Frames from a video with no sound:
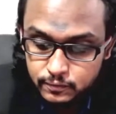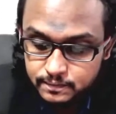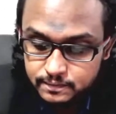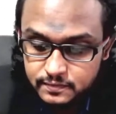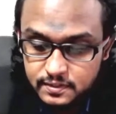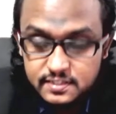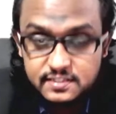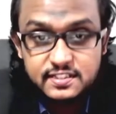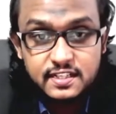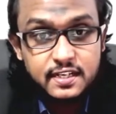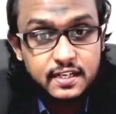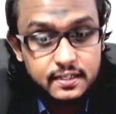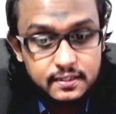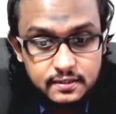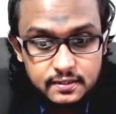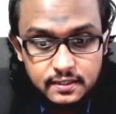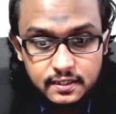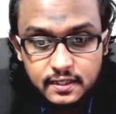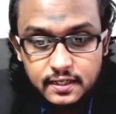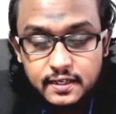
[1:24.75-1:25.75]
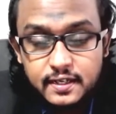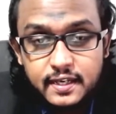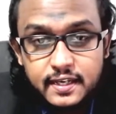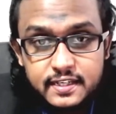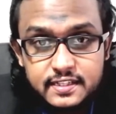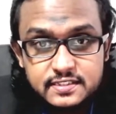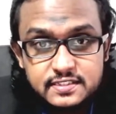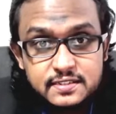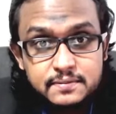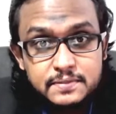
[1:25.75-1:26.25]
The second
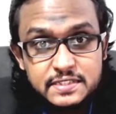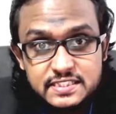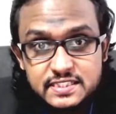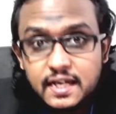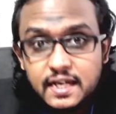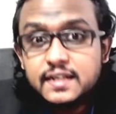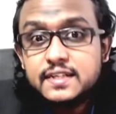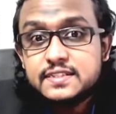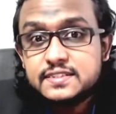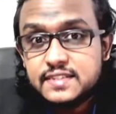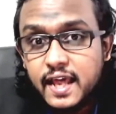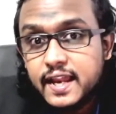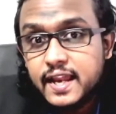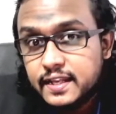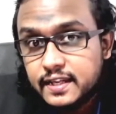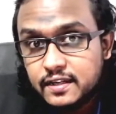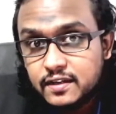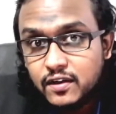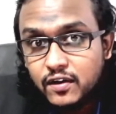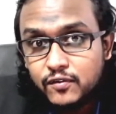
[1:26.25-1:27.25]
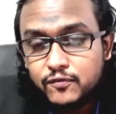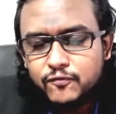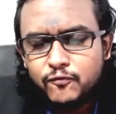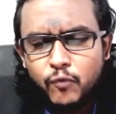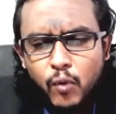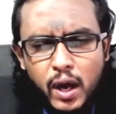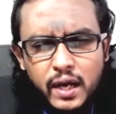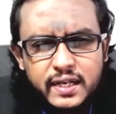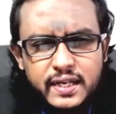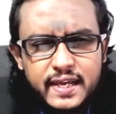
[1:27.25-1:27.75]
is the misunderstanding of
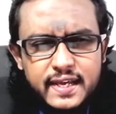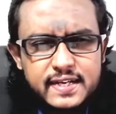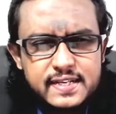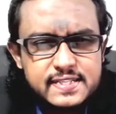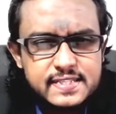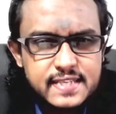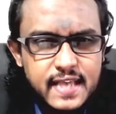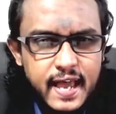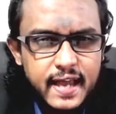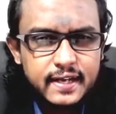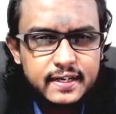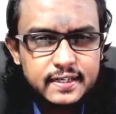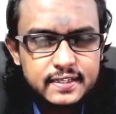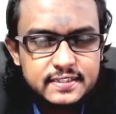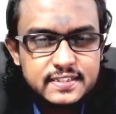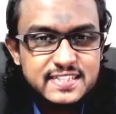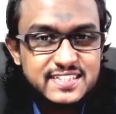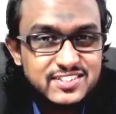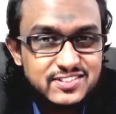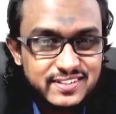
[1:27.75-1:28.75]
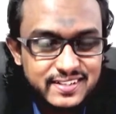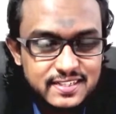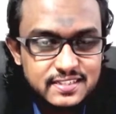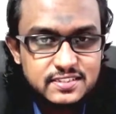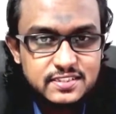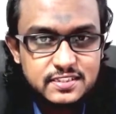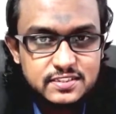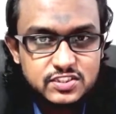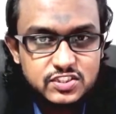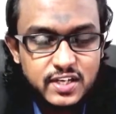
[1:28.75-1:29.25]
what exactly this
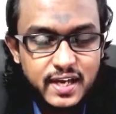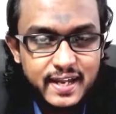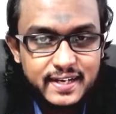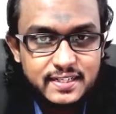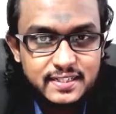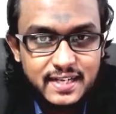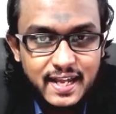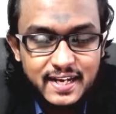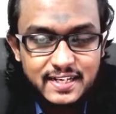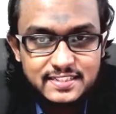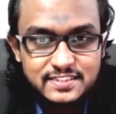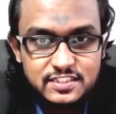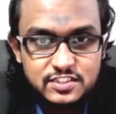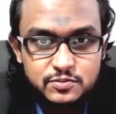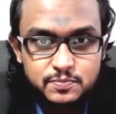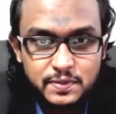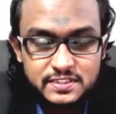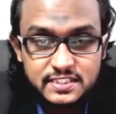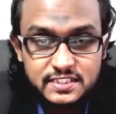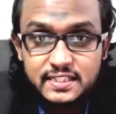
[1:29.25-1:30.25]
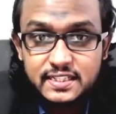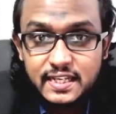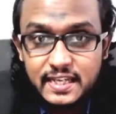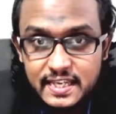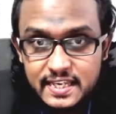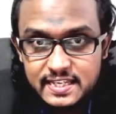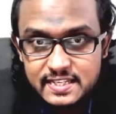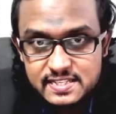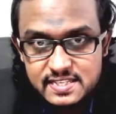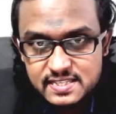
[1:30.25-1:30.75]
research and analysis project
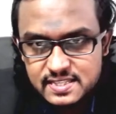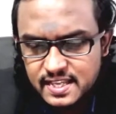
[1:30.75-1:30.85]
is.